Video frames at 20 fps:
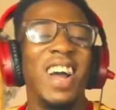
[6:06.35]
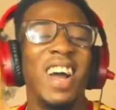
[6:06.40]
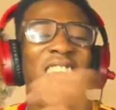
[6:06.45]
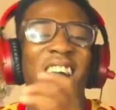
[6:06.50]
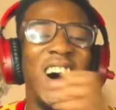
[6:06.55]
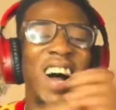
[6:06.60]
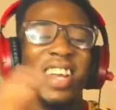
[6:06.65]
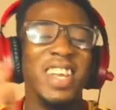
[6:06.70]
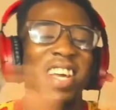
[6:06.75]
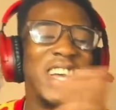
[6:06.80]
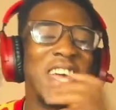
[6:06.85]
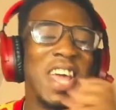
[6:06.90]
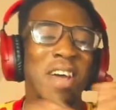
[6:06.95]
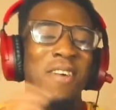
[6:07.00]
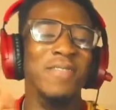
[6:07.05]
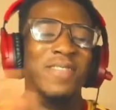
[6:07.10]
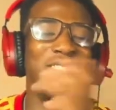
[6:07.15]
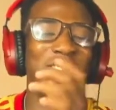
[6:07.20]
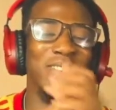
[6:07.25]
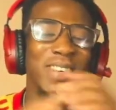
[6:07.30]
God, they
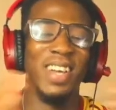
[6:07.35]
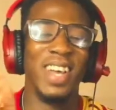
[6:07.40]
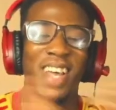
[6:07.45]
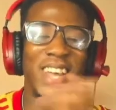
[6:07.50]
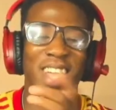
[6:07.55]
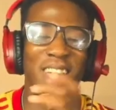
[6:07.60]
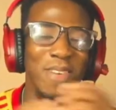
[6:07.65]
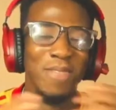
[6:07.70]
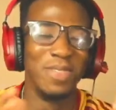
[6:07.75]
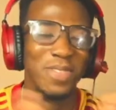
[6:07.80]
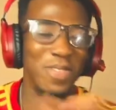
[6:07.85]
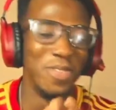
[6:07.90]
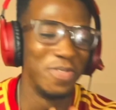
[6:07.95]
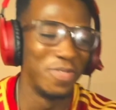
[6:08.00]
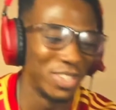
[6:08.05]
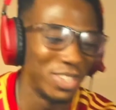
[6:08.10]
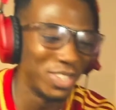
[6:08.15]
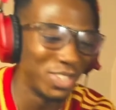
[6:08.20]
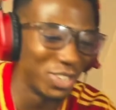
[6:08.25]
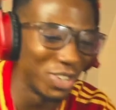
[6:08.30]
came through. They came through
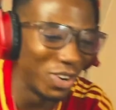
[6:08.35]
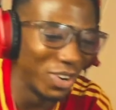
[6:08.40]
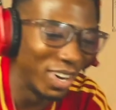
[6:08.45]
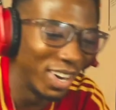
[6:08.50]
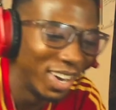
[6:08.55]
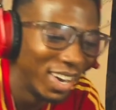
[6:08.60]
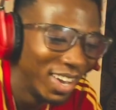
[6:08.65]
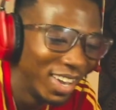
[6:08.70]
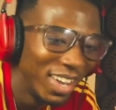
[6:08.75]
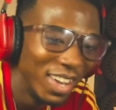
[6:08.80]
for sure.